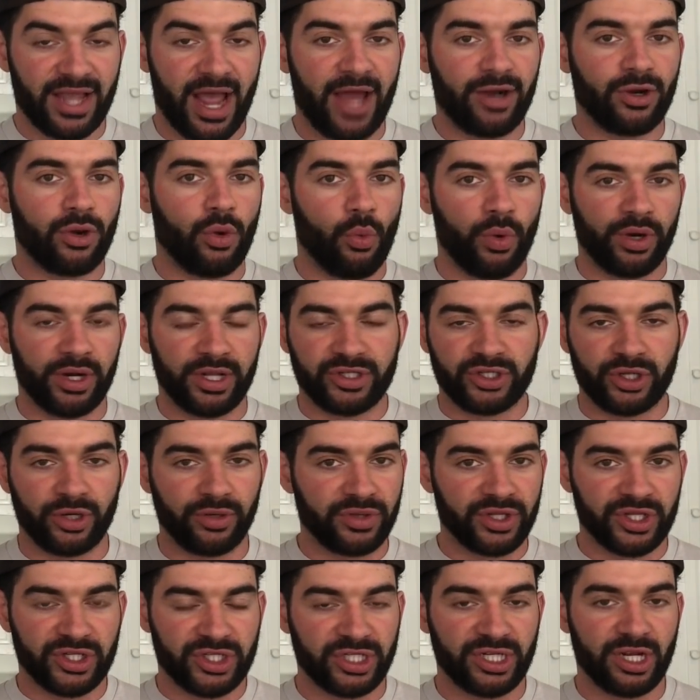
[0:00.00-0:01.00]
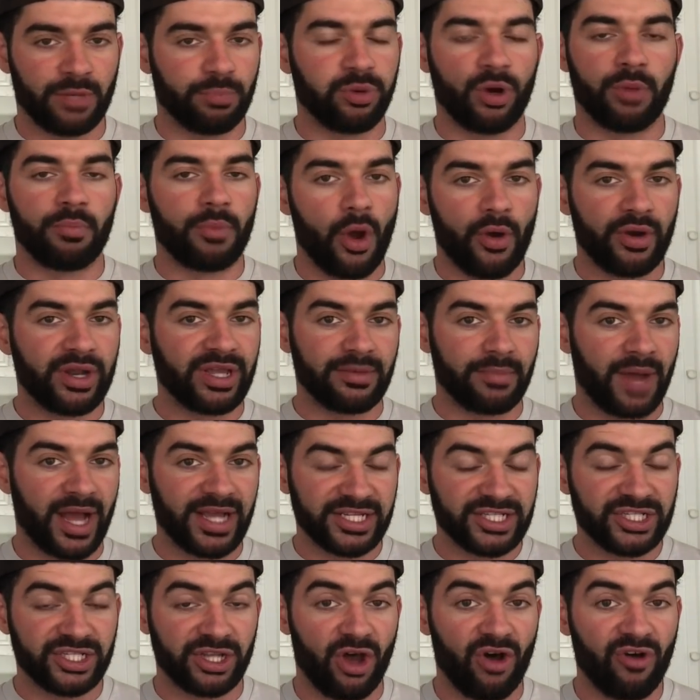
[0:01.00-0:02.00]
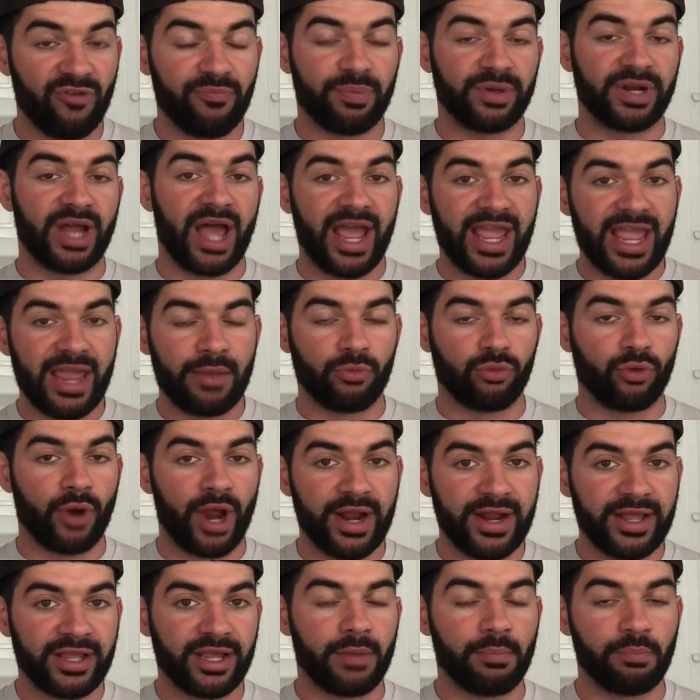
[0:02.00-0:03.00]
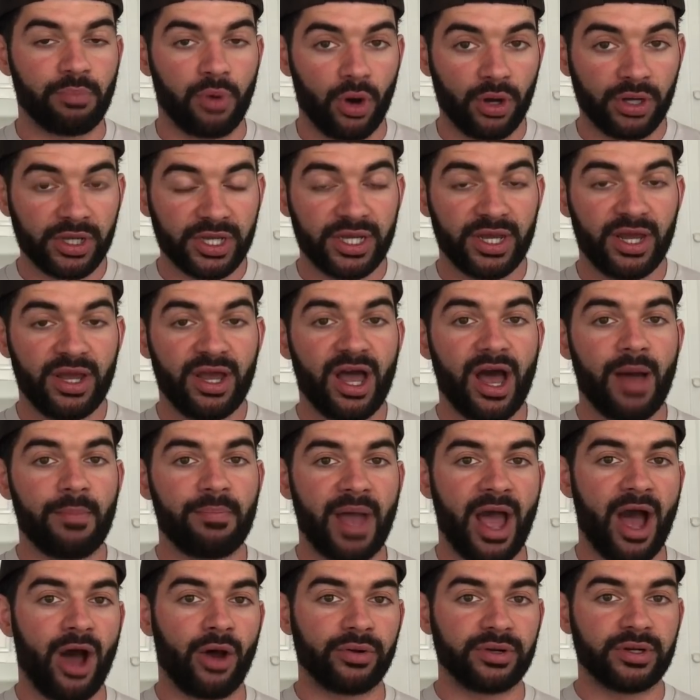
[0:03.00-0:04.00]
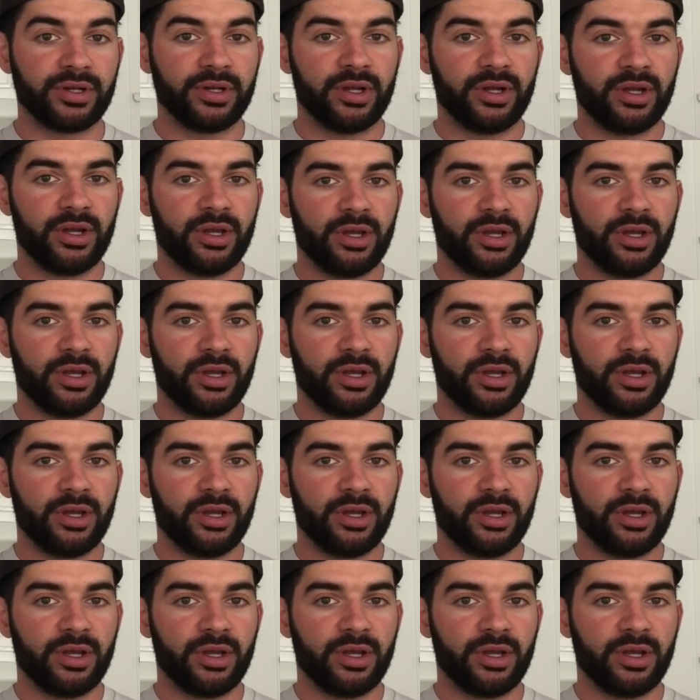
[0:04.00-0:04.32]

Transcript: I don't wanna turn this into promoting myself, but I am writing a book about